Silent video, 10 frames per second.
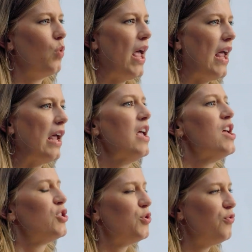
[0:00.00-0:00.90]
way
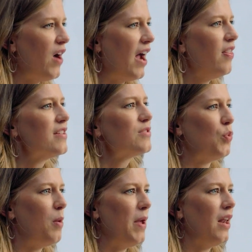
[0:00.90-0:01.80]
to find this
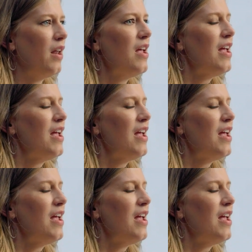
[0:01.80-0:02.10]
woman